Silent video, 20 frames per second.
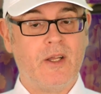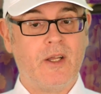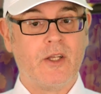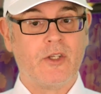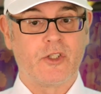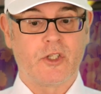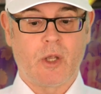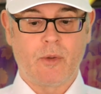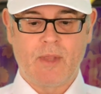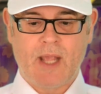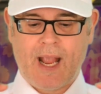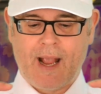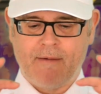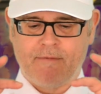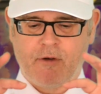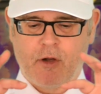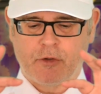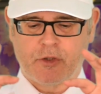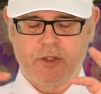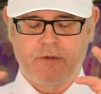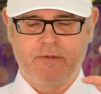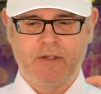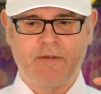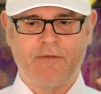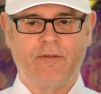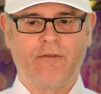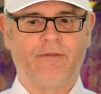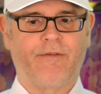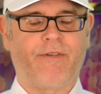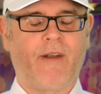So they have lots of
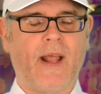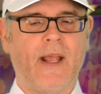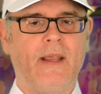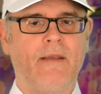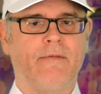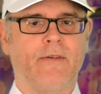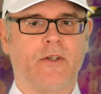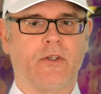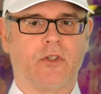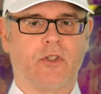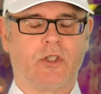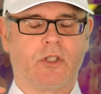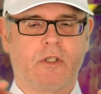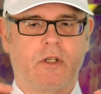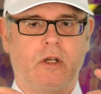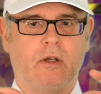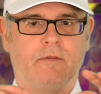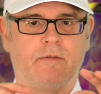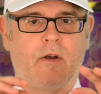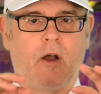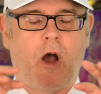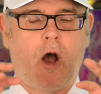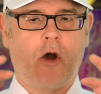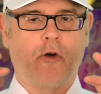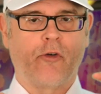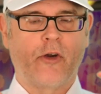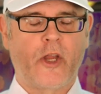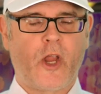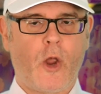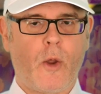different flavors of
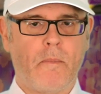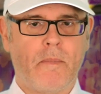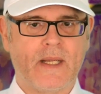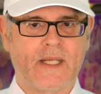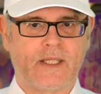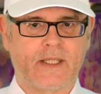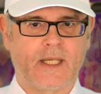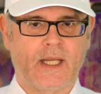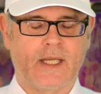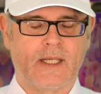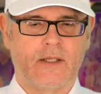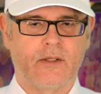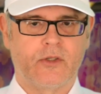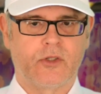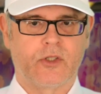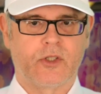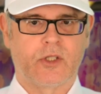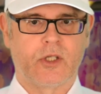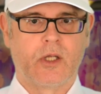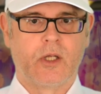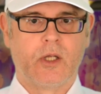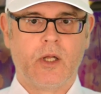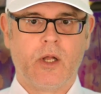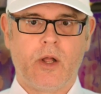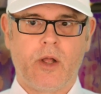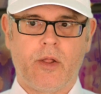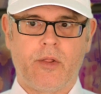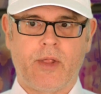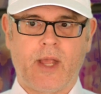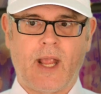Oreo biscuits.
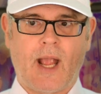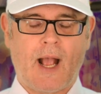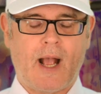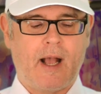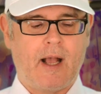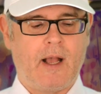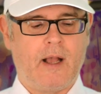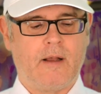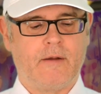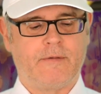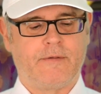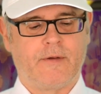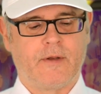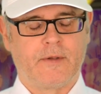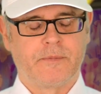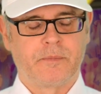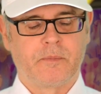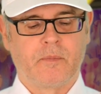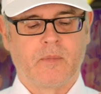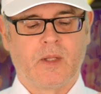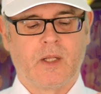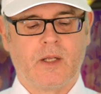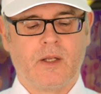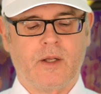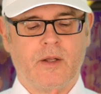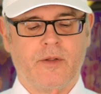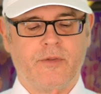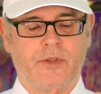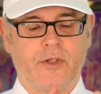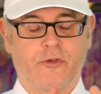They have
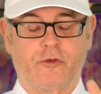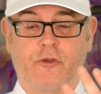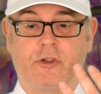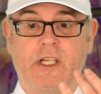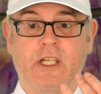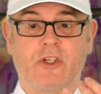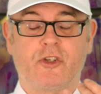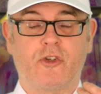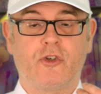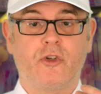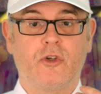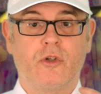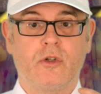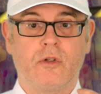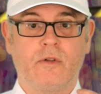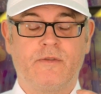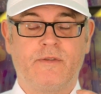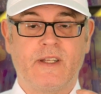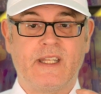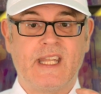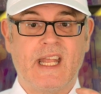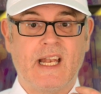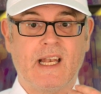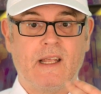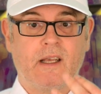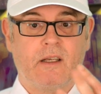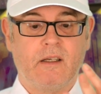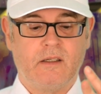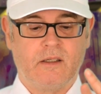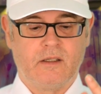the traditional
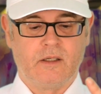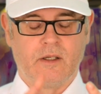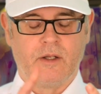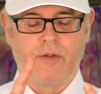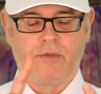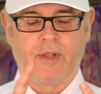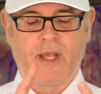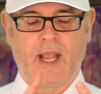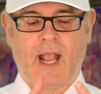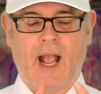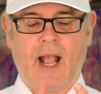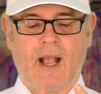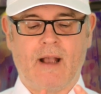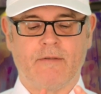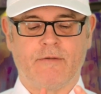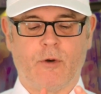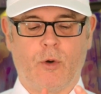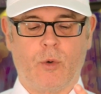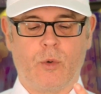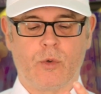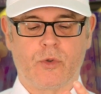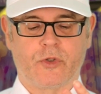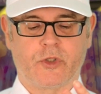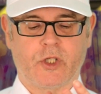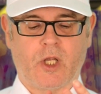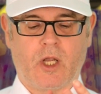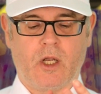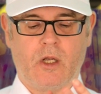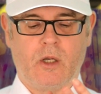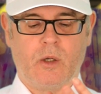vanilla. They have
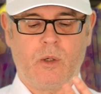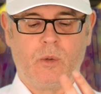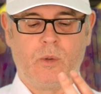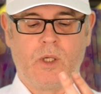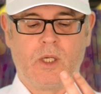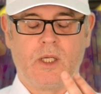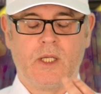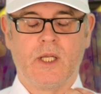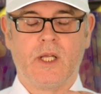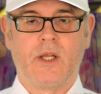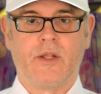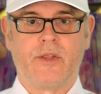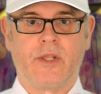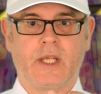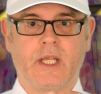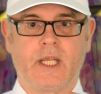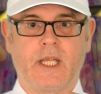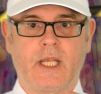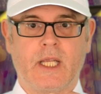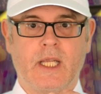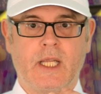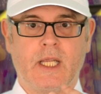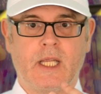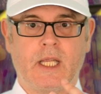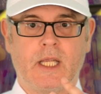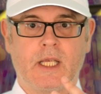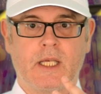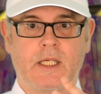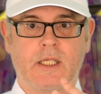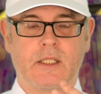also
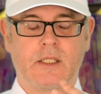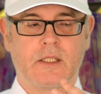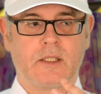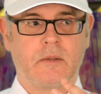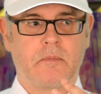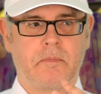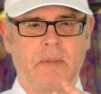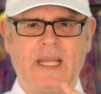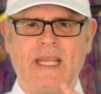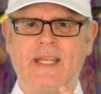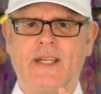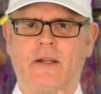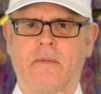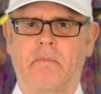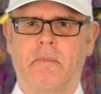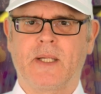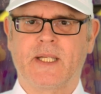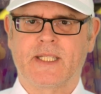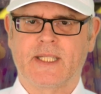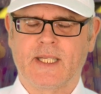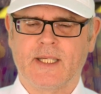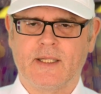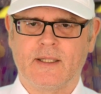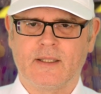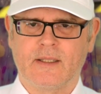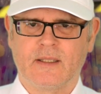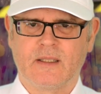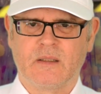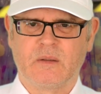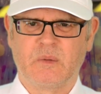the peanut butter,
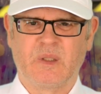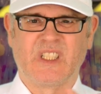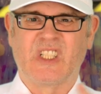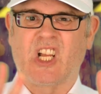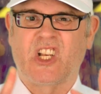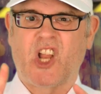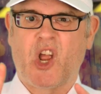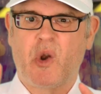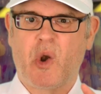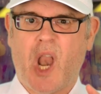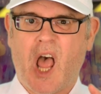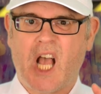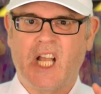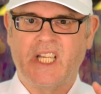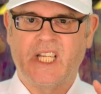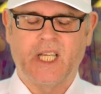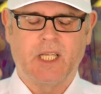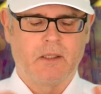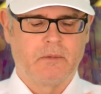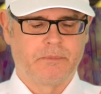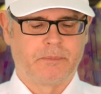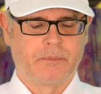which I don't like.